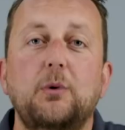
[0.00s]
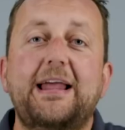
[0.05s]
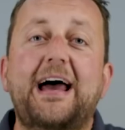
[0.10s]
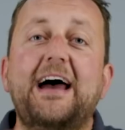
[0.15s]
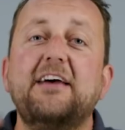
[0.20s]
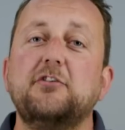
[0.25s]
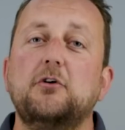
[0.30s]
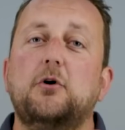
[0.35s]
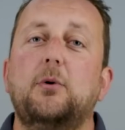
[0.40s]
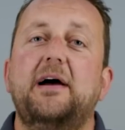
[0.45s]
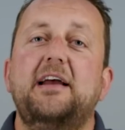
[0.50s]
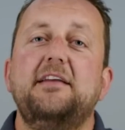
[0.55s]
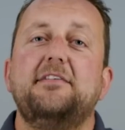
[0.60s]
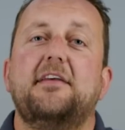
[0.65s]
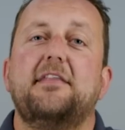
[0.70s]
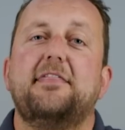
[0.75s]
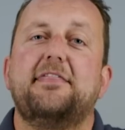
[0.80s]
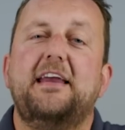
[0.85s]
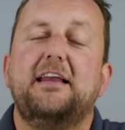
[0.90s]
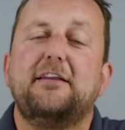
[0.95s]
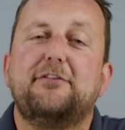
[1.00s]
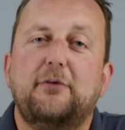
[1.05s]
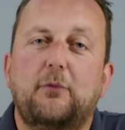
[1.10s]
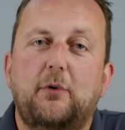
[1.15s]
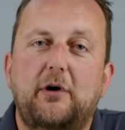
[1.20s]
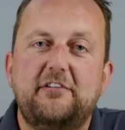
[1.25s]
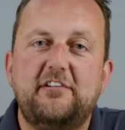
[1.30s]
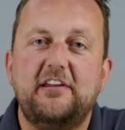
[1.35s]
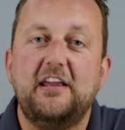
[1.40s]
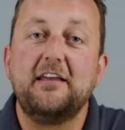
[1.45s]
Well, as always, thanks for
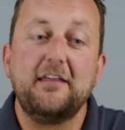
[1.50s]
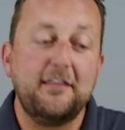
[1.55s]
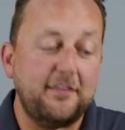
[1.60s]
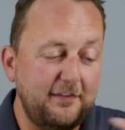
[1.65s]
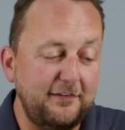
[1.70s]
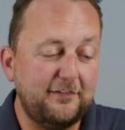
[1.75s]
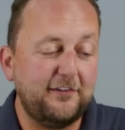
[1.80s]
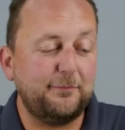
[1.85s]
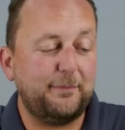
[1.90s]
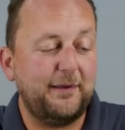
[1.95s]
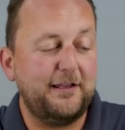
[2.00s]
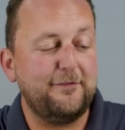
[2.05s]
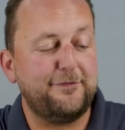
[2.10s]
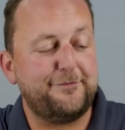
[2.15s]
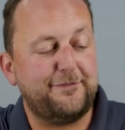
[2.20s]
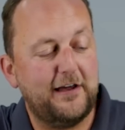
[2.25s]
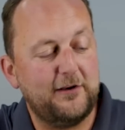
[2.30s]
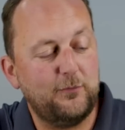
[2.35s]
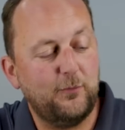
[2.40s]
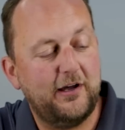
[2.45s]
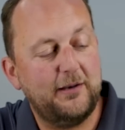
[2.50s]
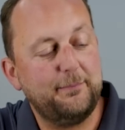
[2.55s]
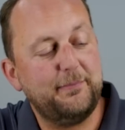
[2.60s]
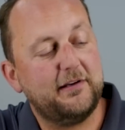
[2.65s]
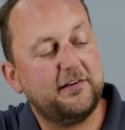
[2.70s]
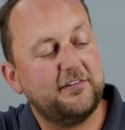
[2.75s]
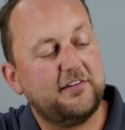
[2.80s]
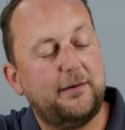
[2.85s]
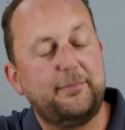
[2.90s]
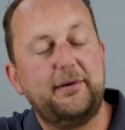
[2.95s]
watching. This has been a fun one
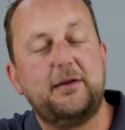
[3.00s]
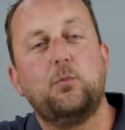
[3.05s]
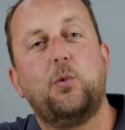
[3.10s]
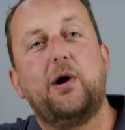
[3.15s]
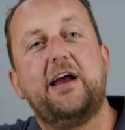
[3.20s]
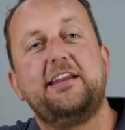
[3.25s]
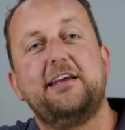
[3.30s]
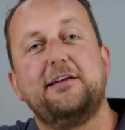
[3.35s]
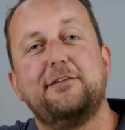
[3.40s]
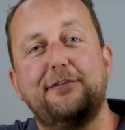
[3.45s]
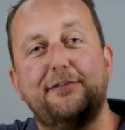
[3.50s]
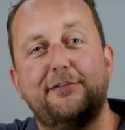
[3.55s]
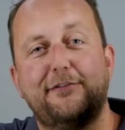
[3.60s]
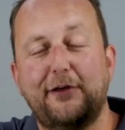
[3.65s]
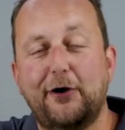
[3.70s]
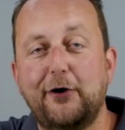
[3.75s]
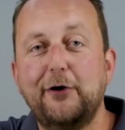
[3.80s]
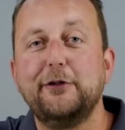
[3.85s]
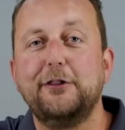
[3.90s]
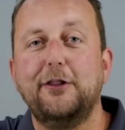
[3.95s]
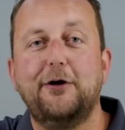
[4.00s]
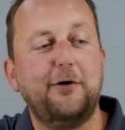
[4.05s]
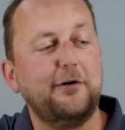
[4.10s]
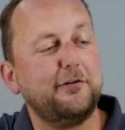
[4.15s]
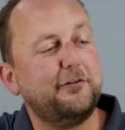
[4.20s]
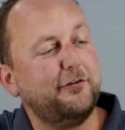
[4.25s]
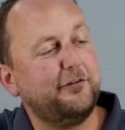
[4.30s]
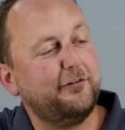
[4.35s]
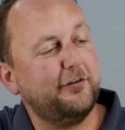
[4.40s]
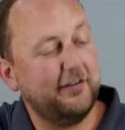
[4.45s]
because I've been waiting so
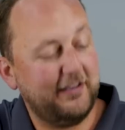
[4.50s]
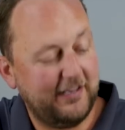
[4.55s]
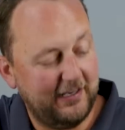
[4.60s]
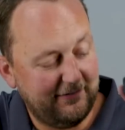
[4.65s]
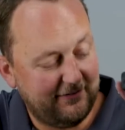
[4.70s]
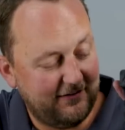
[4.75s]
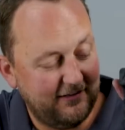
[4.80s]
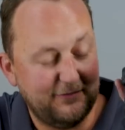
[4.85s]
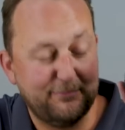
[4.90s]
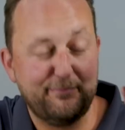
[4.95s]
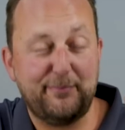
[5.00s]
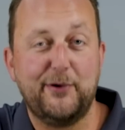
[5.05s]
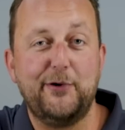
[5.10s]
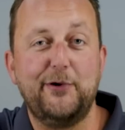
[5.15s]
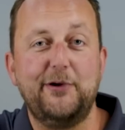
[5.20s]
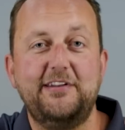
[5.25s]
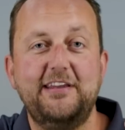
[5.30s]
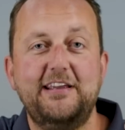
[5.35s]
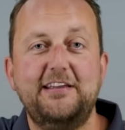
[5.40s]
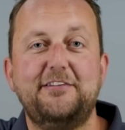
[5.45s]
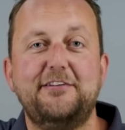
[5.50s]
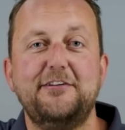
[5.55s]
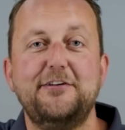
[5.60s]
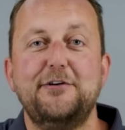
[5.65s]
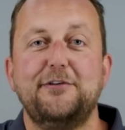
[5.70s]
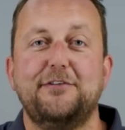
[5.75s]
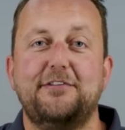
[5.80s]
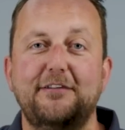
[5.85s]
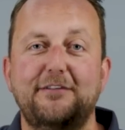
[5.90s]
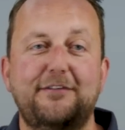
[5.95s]
long to showcase these burned
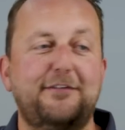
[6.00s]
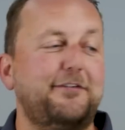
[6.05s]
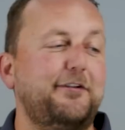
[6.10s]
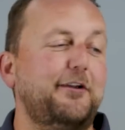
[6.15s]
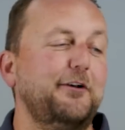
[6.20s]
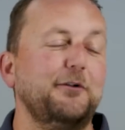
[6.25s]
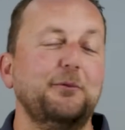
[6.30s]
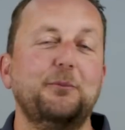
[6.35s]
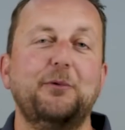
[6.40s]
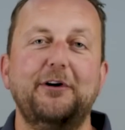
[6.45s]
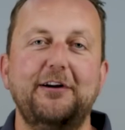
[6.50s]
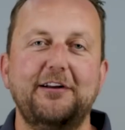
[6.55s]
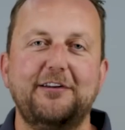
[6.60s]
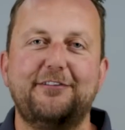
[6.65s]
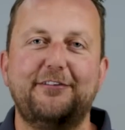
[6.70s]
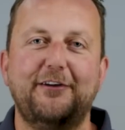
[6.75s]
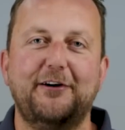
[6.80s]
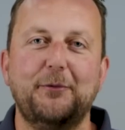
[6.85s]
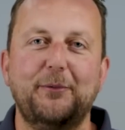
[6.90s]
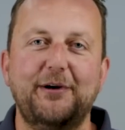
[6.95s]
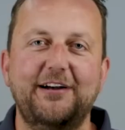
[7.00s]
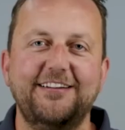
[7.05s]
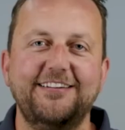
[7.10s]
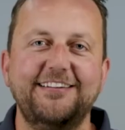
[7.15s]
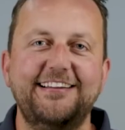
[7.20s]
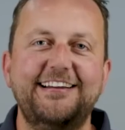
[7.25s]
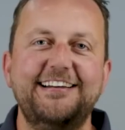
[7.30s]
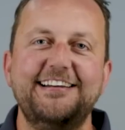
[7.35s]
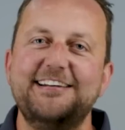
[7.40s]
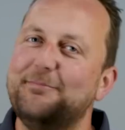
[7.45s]
ECUs that still work so well.
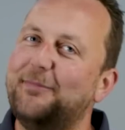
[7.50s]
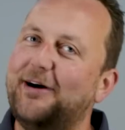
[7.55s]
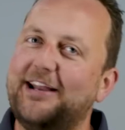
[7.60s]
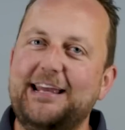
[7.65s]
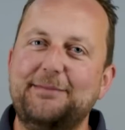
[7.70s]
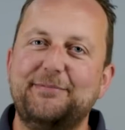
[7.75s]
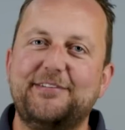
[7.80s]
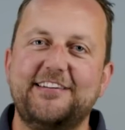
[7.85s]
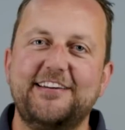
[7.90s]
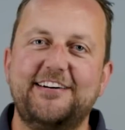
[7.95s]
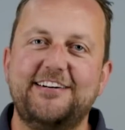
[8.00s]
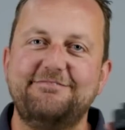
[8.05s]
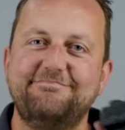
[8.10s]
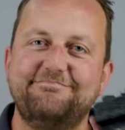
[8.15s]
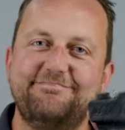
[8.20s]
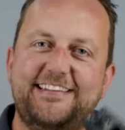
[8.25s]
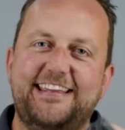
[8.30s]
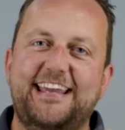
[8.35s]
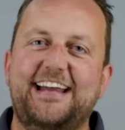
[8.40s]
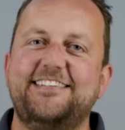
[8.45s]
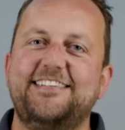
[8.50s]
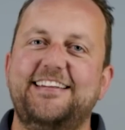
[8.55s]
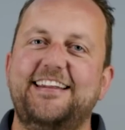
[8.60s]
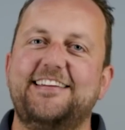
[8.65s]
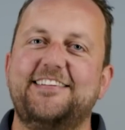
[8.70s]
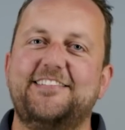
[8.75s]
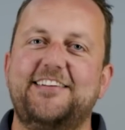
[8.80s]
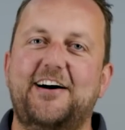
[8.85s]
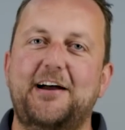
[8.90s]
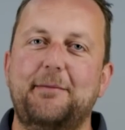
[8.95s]
My name's Scott, catch you
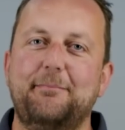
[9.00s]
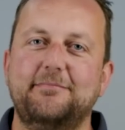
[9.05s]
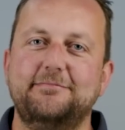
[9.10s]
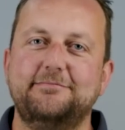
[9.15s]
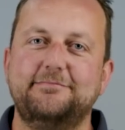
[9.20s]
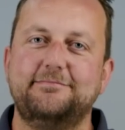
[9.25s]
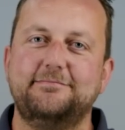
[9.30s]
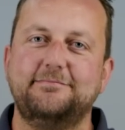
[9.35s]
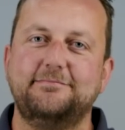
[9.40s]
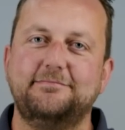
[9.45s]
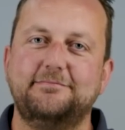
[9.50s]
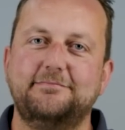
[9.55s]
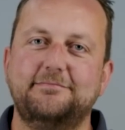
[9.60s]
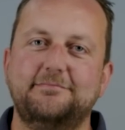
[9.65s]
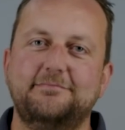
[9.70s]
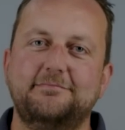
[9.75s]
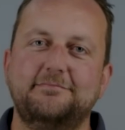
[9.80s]
next time.